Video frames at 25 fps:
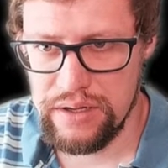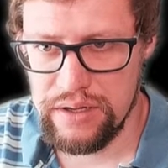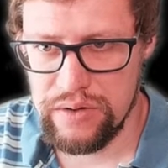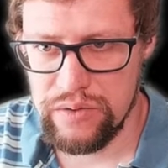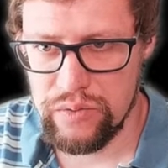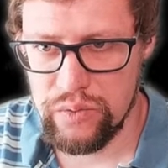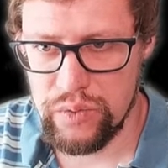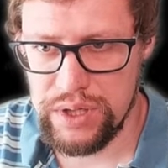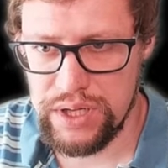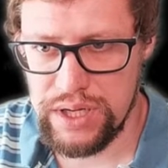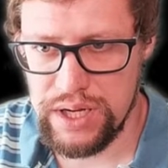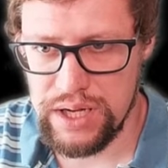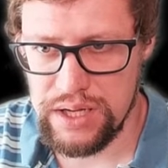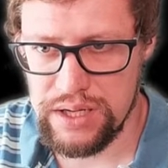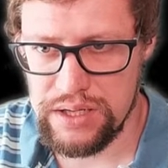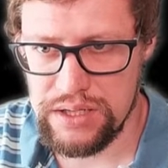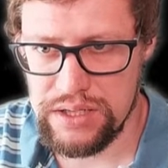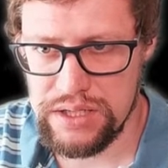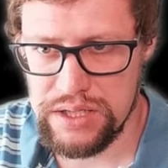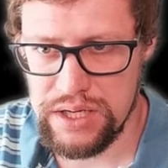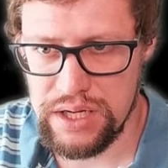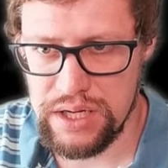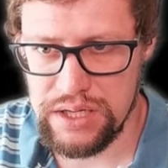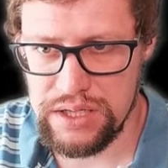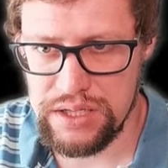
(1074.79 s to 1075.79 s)
we can
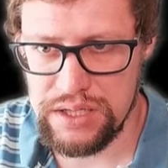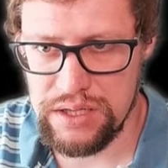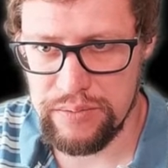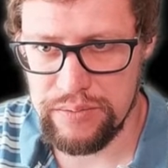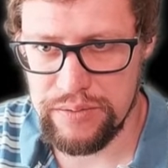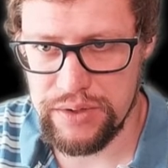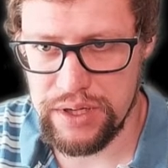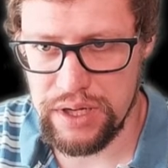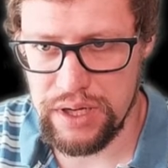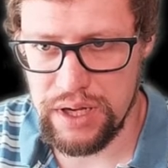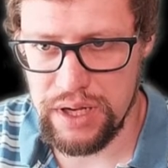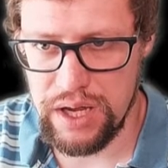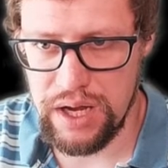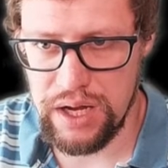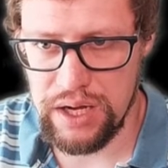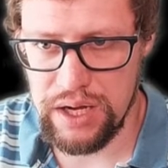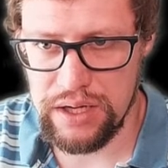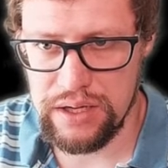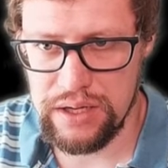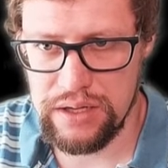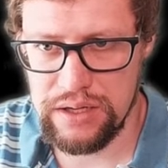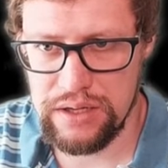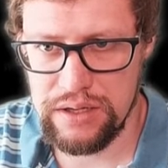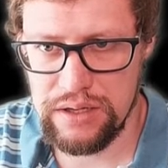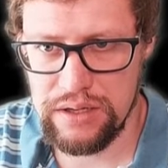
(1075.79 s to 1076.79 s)
say something
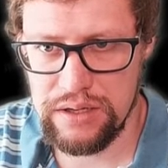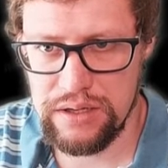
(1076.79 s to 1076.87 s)
like